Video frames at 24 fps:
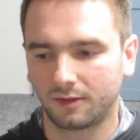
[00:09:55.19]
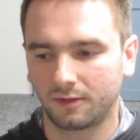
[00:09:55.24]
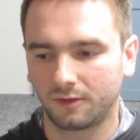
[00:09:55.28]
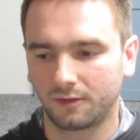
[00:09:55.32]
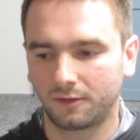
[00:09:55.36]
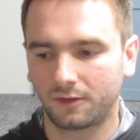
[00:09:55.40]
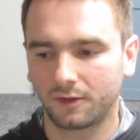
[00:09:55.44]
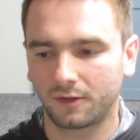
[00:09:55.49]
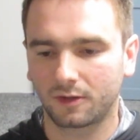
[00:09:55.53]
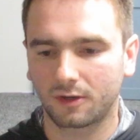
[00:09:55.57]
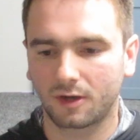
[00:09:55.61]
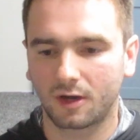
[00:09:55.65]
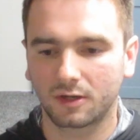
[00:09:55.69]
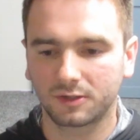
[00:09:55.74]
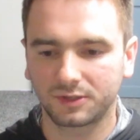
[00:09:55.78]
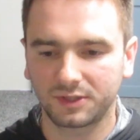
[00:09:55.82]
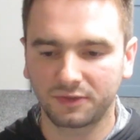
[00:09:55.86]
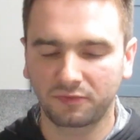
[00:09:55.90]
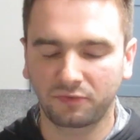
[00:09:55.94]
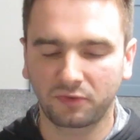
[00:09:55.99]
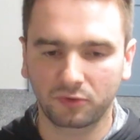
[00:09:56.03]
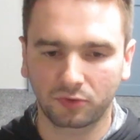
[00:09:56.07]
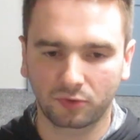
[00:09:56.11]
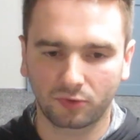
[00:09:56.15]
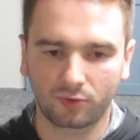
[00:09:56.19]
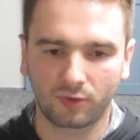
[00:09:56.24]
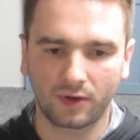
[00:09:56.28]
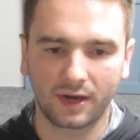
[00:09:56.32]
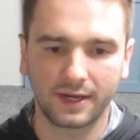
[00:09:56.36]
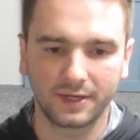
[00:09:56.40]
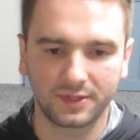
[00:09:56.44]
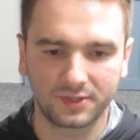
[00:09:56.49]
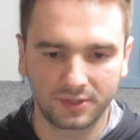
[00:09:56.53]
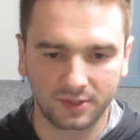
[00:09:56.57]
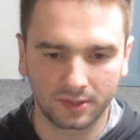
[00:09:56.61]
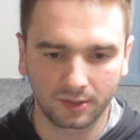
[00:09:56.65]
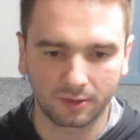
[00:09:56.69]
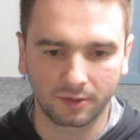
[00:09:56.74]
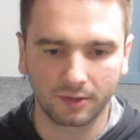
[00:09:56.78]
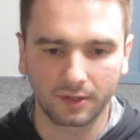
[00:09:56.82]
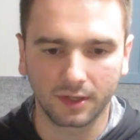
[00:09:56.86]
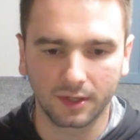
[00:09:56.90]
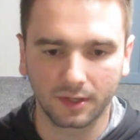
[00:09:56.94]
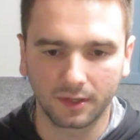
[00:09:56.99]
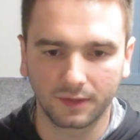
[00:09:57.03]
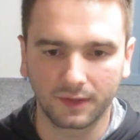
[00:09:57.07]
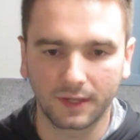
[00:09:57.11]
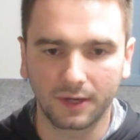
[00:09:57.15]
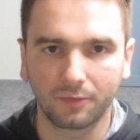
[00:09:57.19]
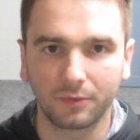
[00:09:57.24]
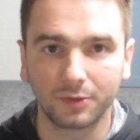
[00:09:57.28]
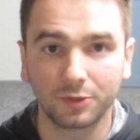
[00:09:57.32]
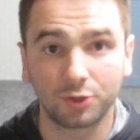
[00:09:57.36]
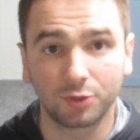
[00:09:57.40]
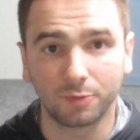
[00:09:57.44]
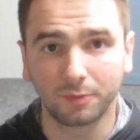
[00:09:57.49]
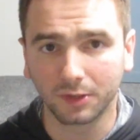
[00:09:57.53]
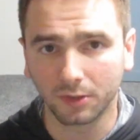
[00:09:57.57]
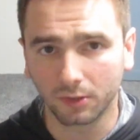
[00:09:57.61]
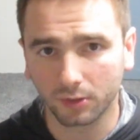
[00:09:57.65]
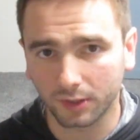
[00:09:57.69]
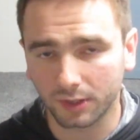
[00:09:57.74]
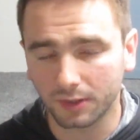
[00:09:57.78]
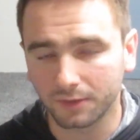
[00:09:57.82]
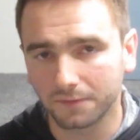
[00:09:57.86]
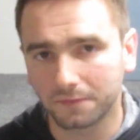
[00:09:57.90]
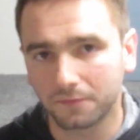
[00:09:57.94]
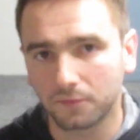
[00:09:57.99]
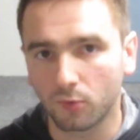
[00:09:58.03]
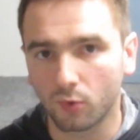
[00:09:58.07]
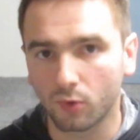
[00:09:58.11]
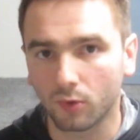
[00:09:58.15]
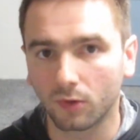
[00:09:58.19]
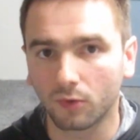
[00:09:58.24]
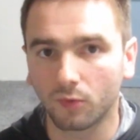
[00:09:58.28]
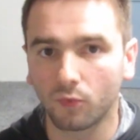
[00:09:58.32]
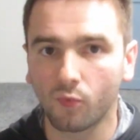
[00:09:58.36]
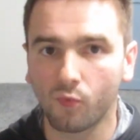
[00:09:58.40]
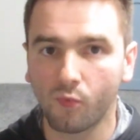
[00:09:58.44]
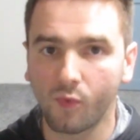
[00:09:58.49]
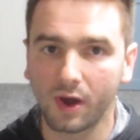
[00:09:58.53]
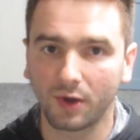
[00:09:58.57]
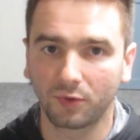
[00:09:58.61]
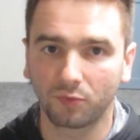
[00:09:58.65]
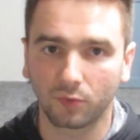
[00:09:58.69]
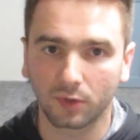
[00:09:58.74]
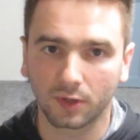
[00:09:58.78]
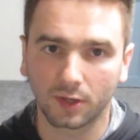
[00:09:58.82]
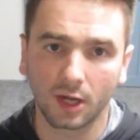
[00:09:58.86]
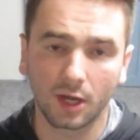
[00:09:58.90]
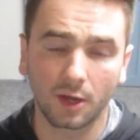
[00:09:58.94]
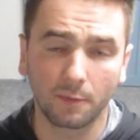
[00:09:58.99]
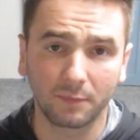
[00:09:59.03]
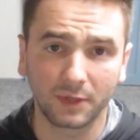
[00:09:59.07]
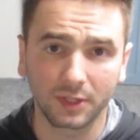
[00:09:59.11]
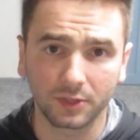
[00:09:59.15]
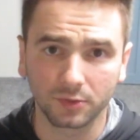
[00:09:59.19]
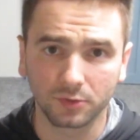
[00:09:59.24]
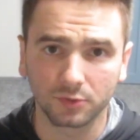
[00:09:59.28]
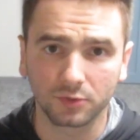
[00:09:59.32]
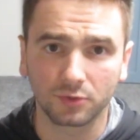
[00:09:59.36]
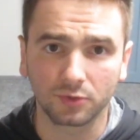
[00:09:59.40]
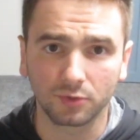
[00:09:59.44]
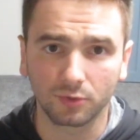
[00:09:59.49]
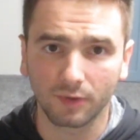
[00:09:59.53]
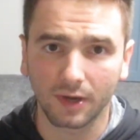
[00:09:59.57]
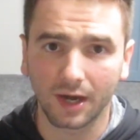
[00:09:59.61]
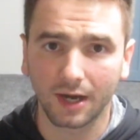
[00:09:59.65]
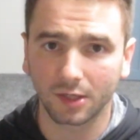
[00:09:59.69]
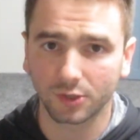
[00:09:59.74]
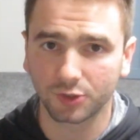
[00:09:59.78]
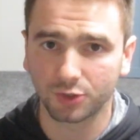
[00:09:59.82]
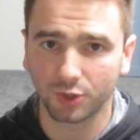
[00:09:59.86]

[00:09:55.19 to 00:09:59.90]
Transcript: there are different criteria that we should be looking for when we're coming to our